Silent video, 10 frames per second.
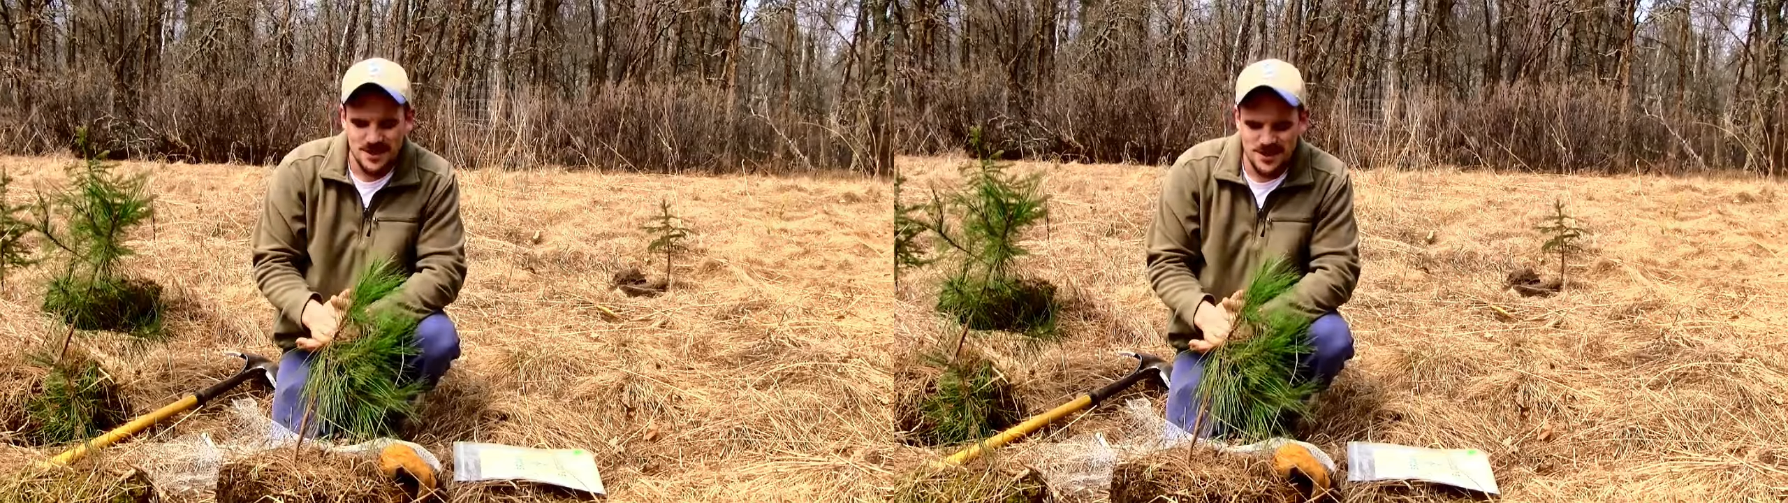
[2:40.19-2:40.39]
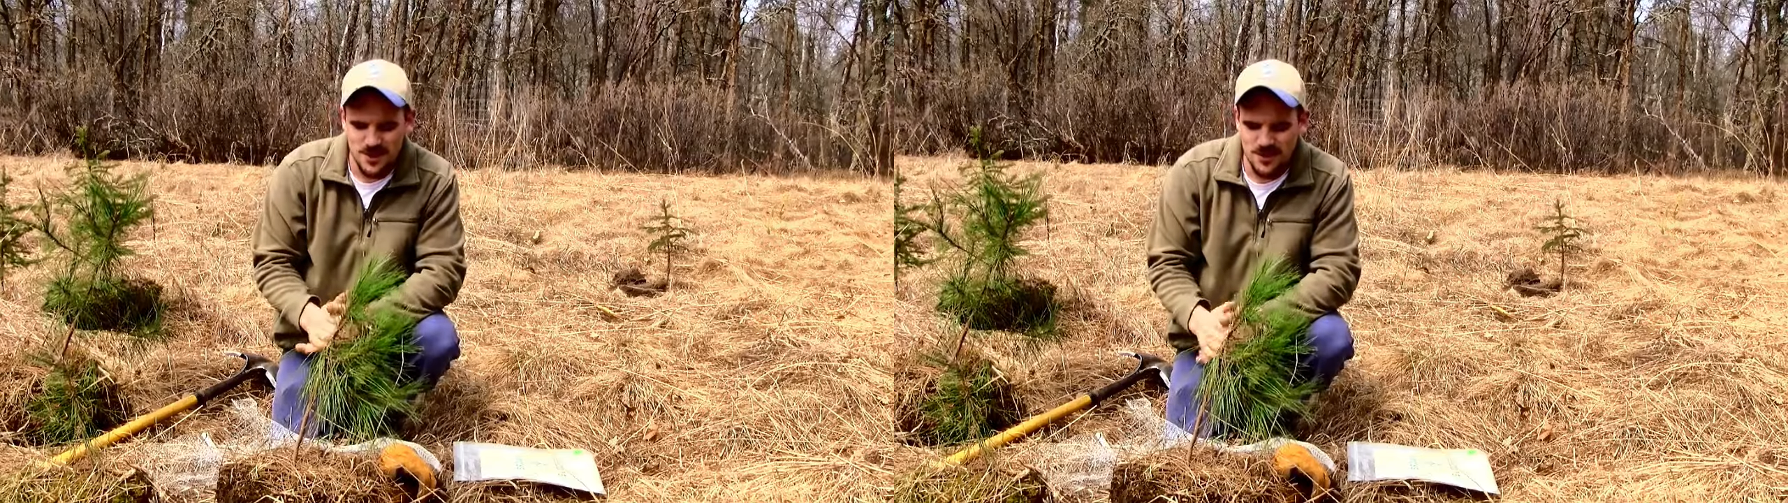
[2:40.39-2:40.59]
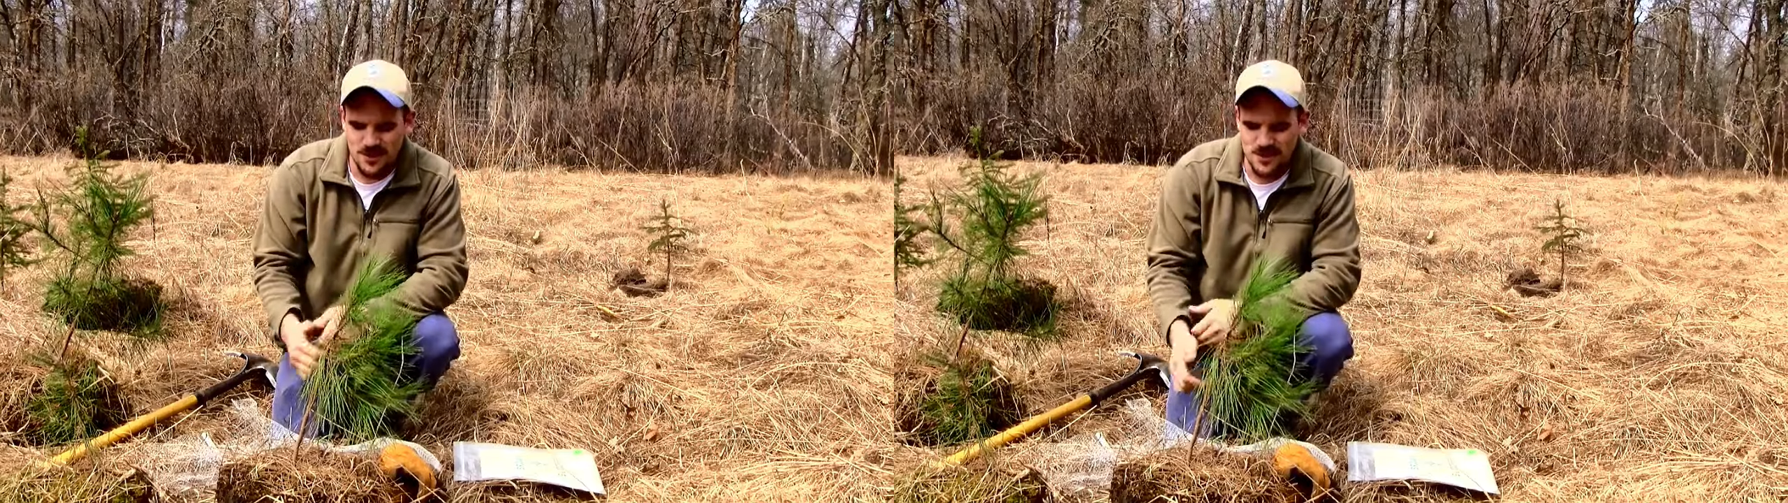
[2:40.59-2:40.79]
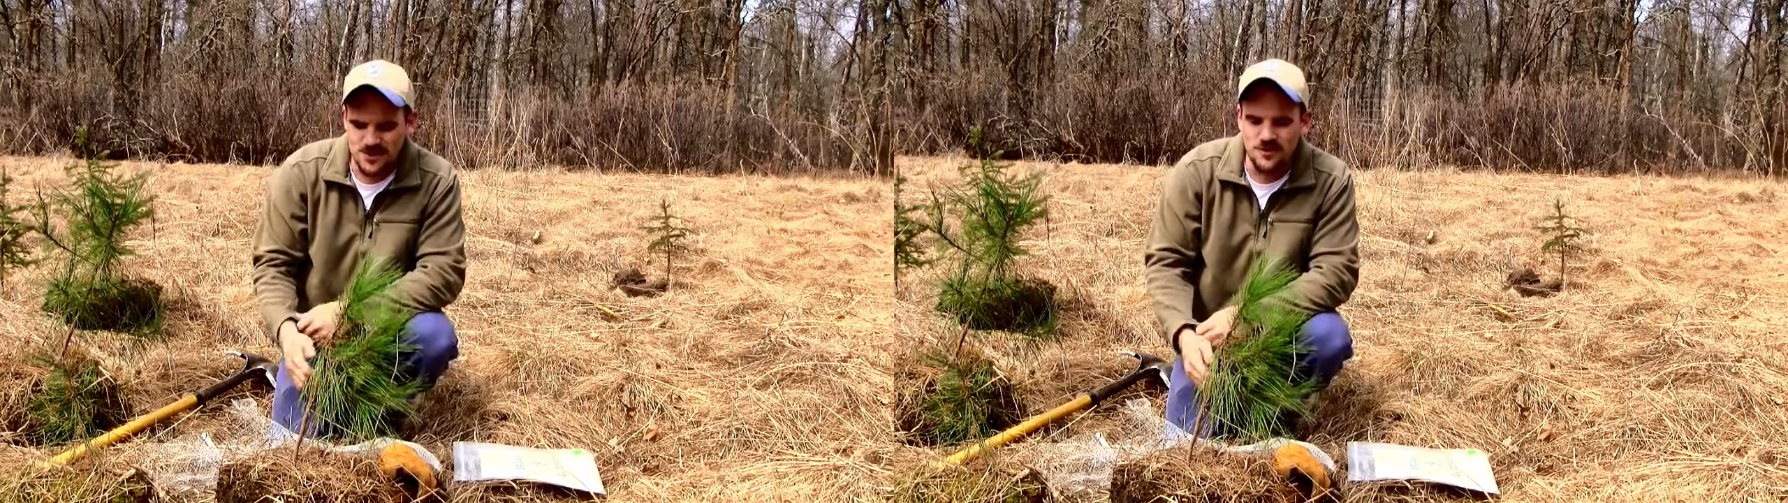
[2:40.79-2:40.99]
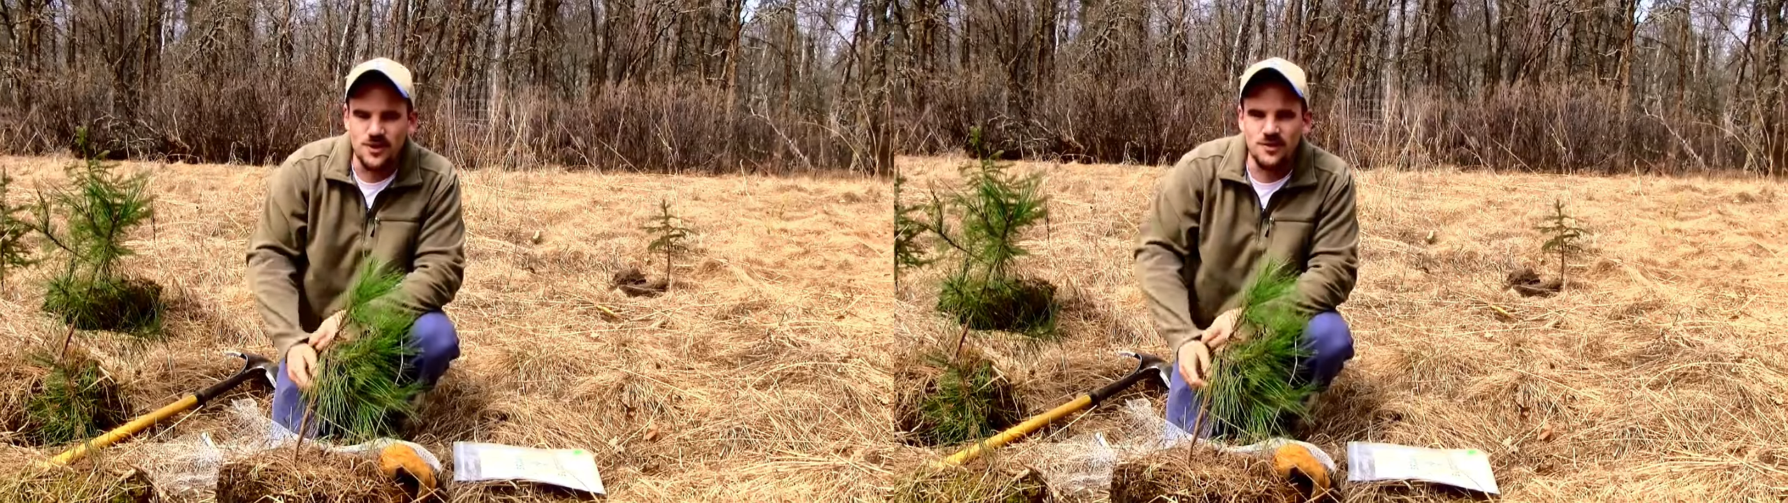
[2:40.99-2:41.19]
So there's
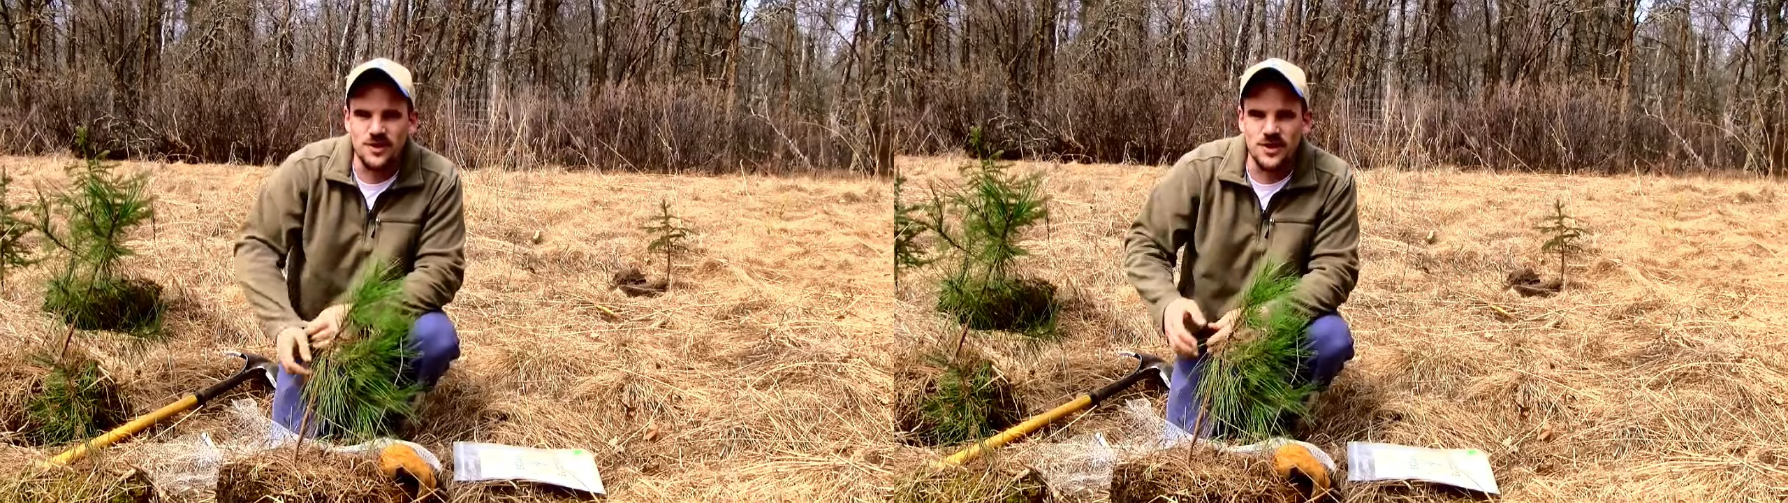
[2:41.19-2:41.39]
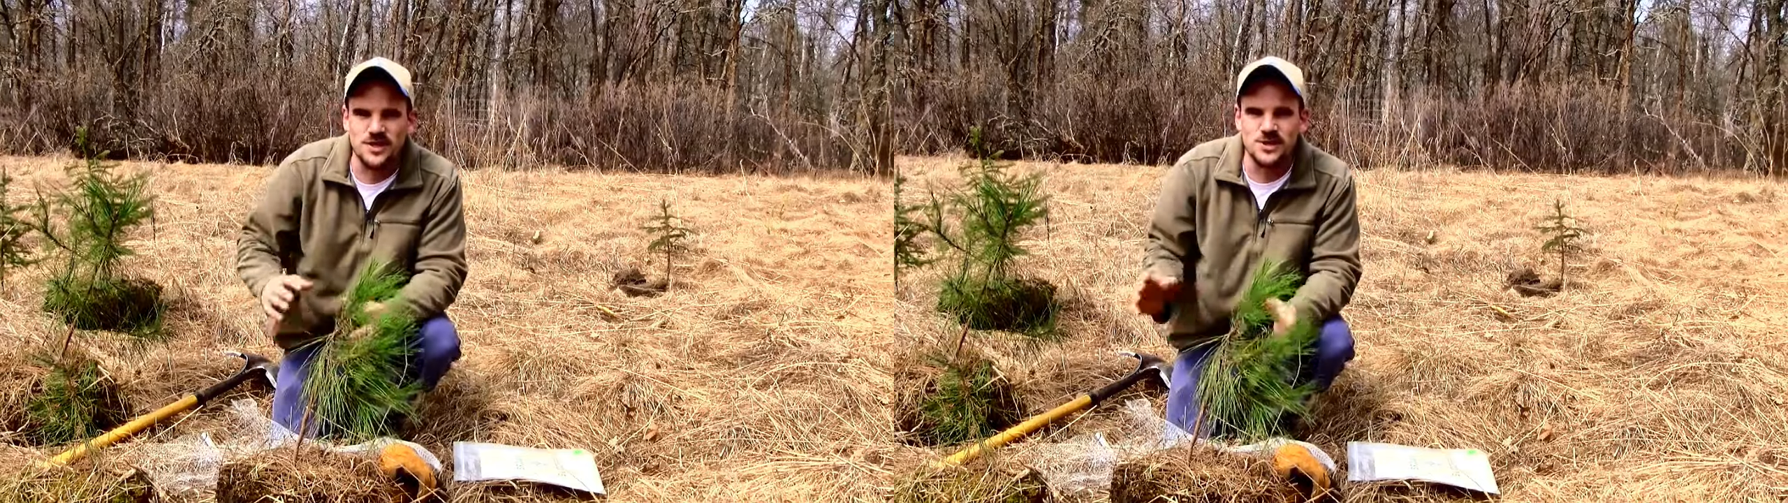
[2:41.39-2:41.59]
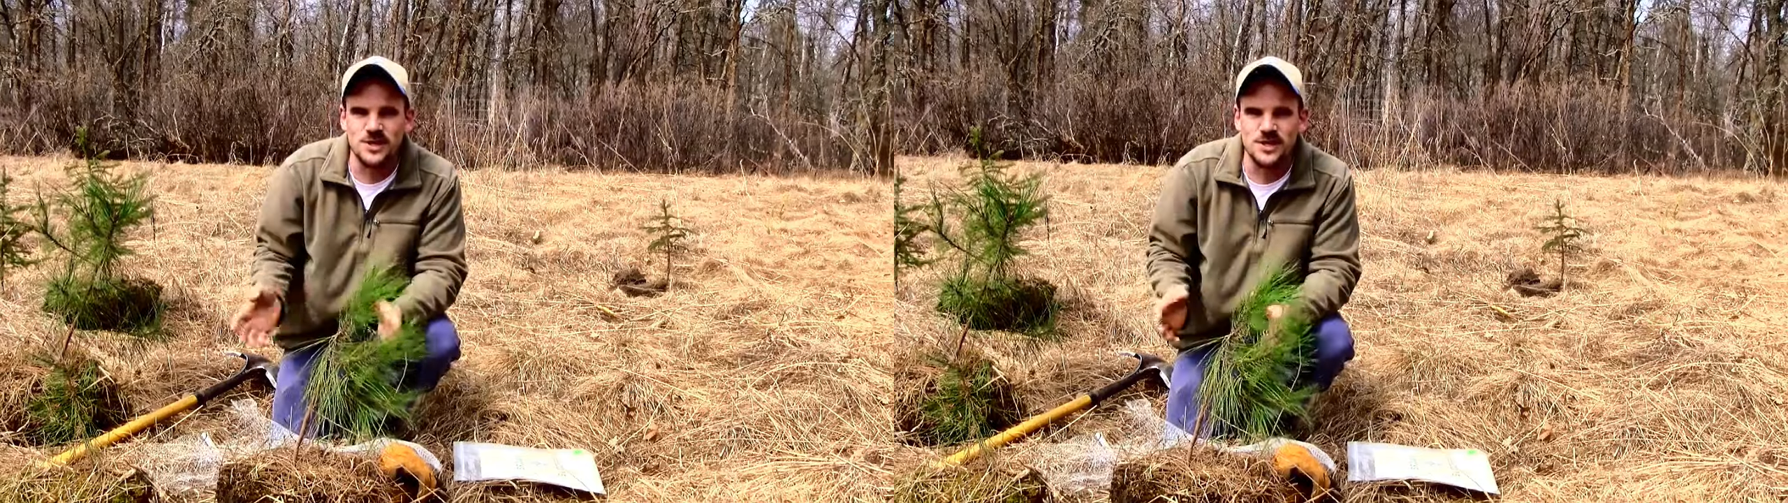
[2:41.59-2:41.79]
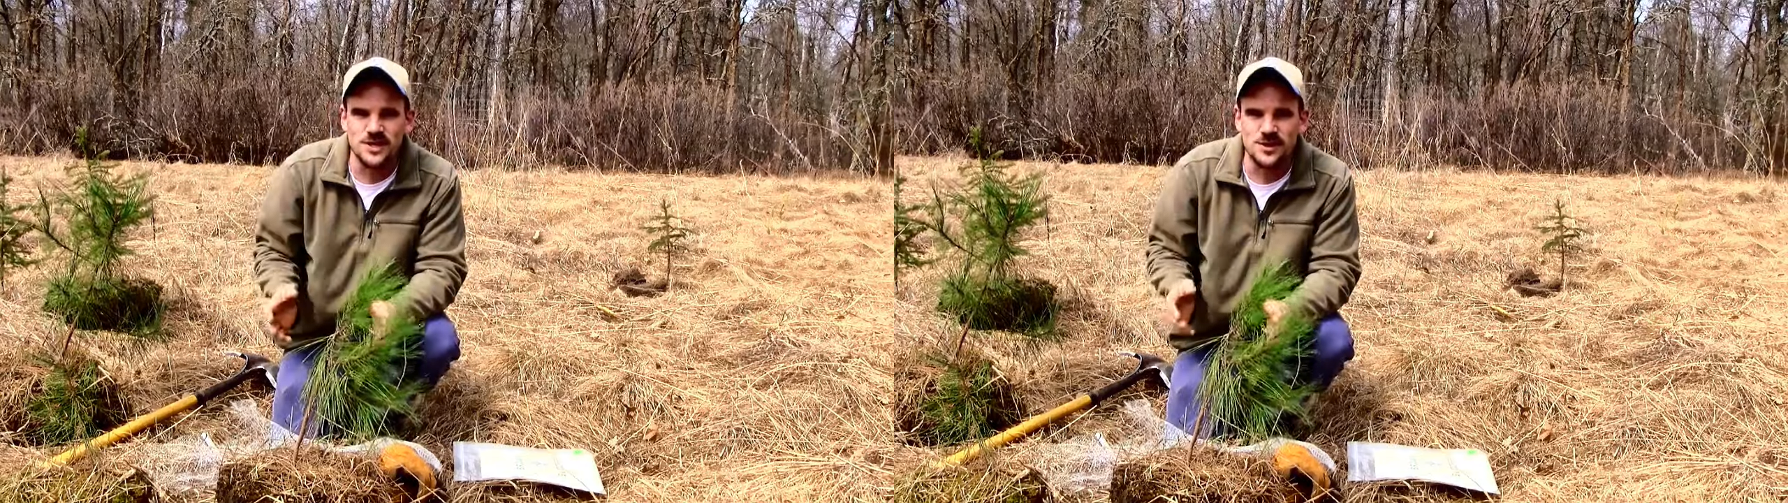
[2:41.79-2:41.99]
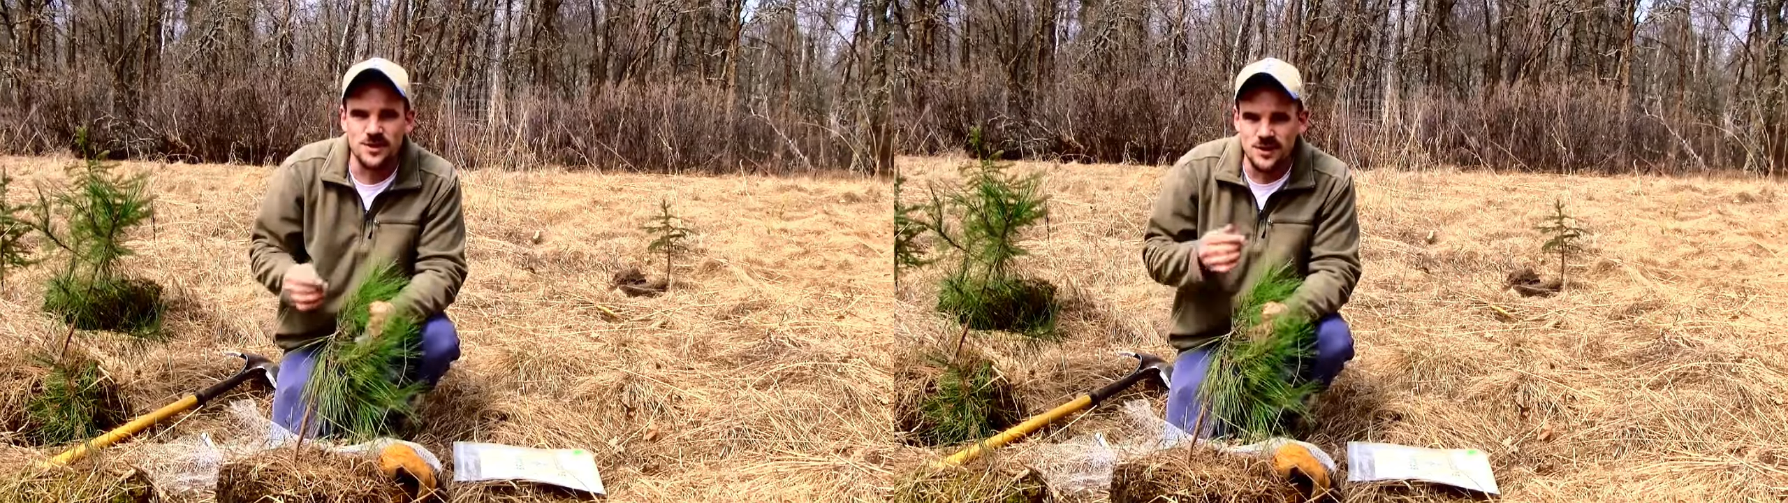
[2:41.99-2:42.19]
a few different things you can
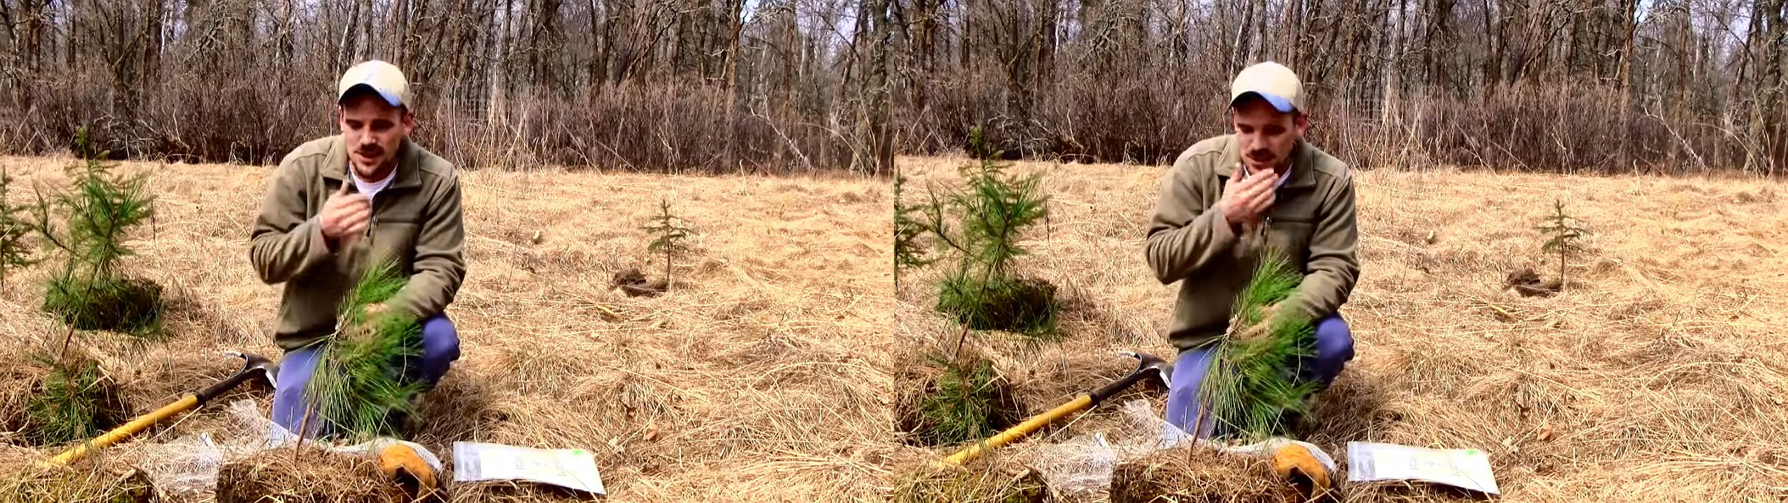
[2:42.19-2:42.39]
do,